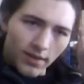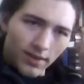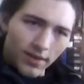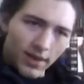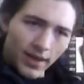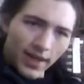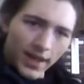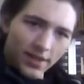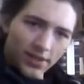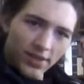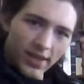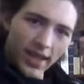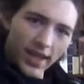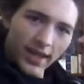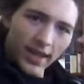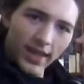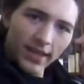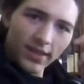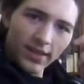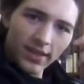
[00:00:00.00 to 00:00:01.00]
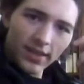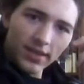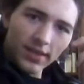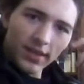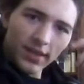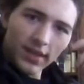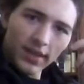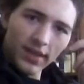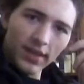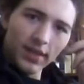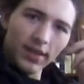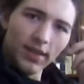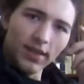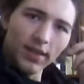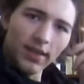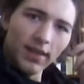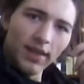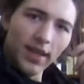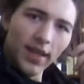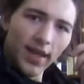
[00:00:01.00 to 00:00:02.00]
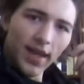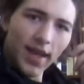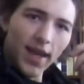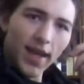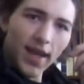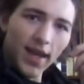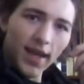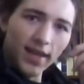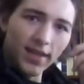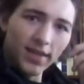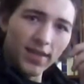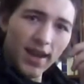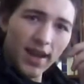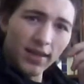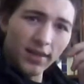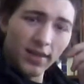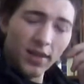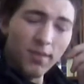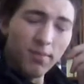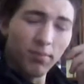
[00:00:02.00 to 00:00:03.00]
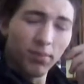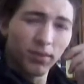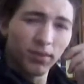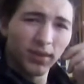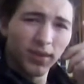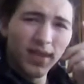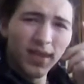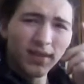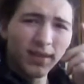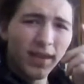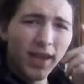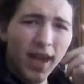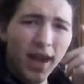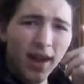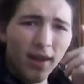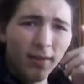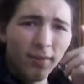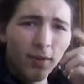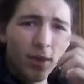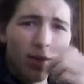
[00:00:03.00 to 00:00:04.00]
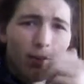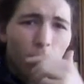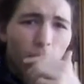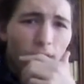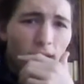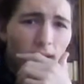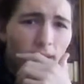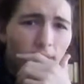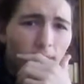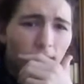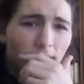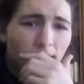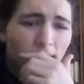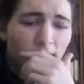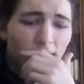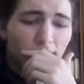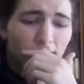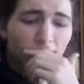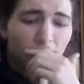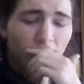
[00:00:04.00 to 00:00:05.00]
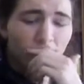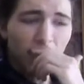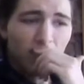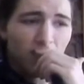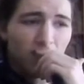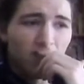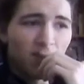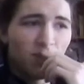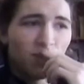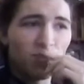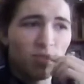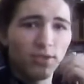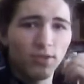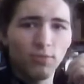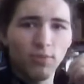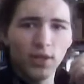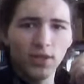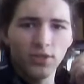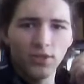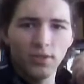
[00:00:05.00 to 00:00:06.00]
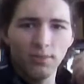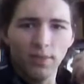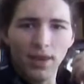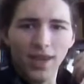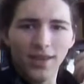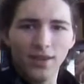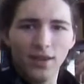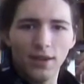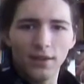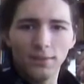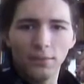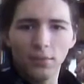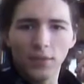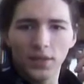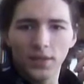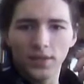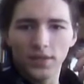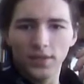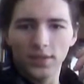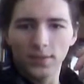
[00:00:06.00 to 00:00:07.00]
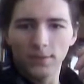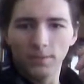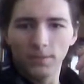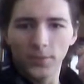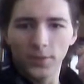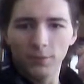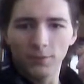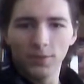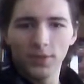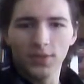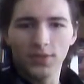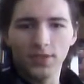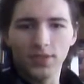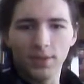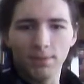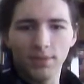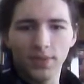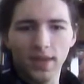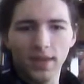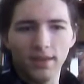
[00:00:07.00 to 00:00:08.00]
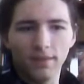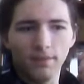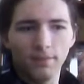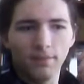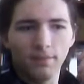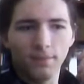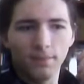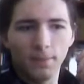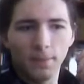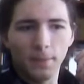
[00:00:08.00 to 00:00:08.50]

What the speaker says: Like I said, it's not completely out of nowhere, but you just wish the payoff was something